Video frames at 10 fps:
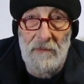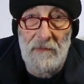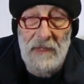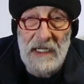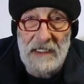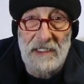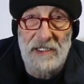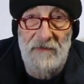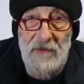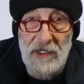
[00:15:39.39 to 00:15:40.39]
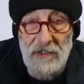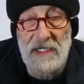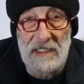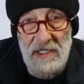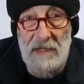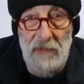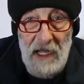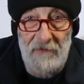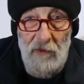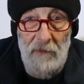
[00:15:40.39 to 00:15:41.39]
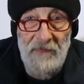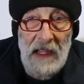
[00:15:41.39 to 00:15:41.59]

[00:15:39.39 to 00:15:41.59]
means for using the same platform.